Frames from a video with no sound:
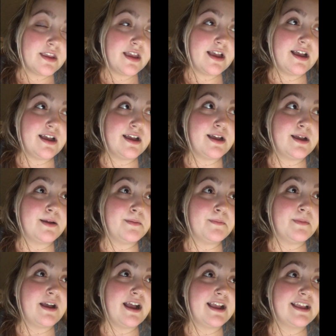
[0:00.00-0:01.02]

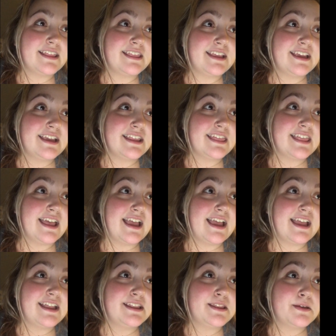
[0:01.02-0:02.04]
I think
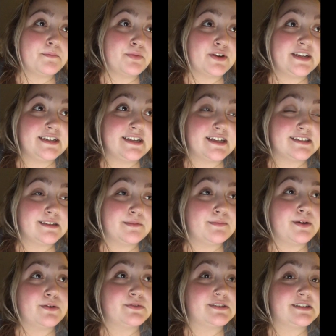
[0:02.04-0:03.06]
that the pre-test and
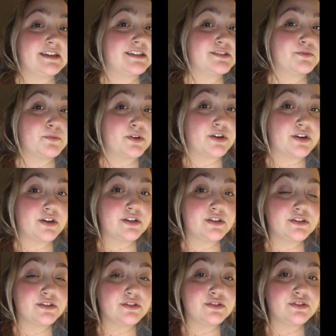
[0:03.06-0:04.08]
post-test were
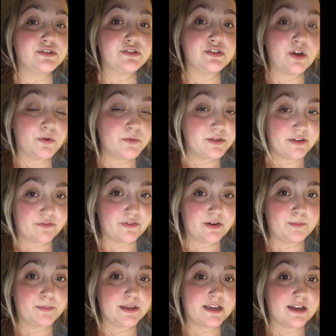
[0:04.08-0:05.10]
so
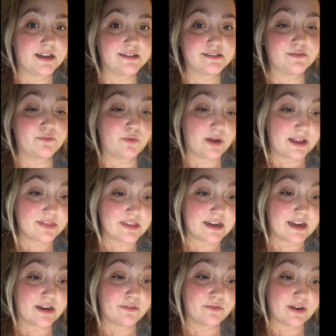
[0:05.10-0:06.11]
different because of that
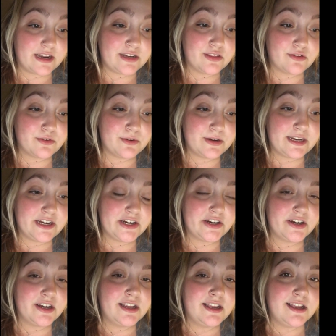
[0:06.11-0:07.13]
I read through
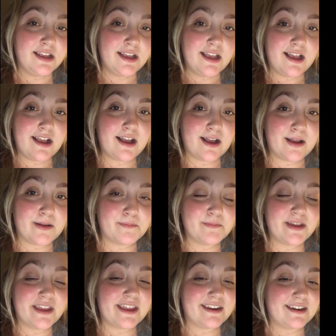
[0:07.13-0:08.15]
here,
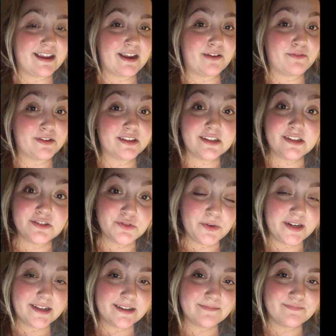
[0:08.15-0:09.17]
and I really
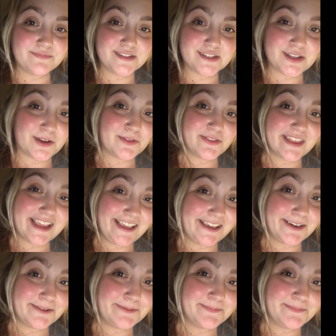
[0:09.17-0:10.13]
enjoyed it. So thank you.